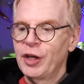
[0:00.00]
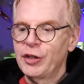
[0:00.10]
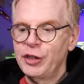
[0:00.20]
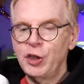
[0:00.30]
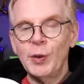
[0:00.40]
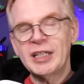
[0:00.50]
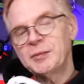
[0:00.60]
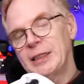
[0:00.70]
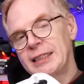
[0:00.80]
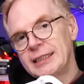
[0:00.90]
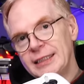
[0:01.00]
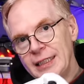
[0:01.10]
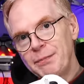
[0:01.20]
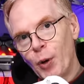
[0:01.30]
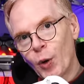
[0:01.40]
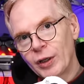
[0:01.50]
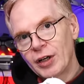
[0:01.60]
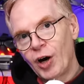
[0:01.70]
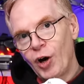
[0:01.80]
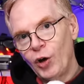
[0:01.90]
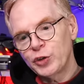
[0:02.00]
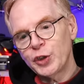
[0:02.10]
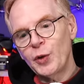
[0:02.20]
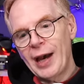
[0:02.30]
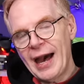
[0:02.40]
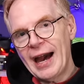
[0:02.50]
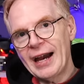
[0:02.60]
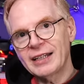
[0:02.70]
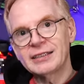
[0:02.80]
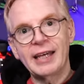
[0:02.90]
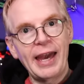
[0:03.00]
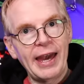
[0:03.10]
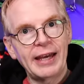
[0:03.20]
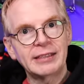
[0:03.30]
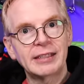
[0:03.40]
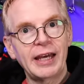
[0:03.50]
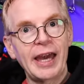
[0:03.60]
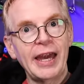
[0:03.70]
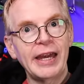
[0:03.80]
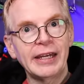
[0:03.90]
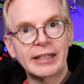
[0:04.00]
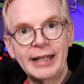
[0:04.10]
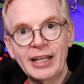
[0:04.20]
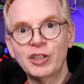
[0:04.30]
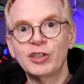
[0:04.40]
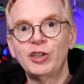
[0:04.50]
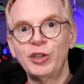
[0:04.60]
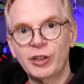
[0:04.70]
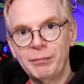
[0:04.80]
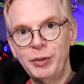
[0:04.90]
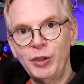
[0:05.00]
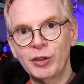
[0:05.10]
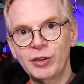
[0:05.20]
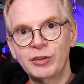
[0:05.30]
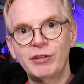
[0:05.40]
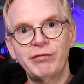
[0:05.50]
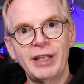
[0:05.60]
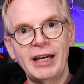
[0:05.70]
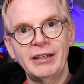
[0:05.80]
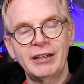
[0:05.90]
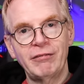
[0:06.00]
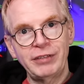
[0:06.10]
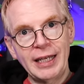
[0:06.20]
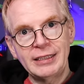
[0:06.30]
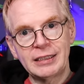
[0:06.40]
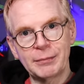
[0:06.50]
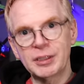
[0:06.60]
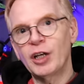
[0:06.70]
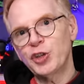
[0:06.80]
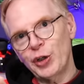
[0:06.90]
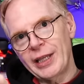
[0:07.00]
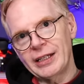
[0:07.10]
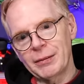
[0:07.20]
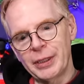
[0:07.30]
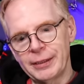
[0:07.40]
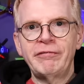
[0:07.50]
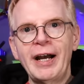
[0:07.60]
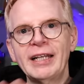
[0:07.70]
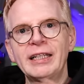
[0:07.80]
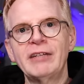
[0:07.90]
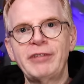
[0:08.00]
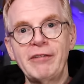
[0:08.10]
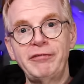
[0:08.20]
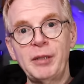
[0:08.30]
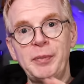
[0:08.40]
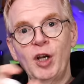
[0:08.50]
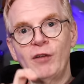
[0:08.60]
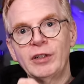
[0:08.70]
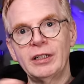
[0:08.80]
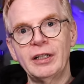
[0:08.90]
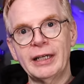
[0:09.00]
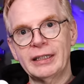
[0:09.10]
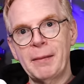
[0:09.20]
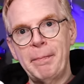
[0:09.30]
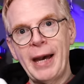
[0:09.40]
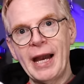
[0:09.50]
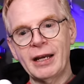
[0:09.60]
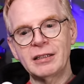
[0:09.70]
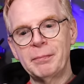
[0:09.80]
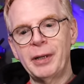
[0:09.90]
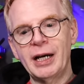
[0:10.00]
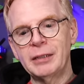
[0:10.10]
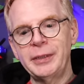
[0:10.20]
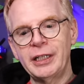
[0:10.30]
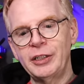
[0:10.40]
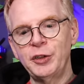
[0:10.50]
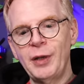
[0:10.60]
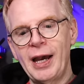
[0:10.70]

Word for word: the USB-C port also acts as a connection to your computer to fly flight sims. I'll show you that in a bit. Finally, if I flip it over and look at the back on the bottom here, you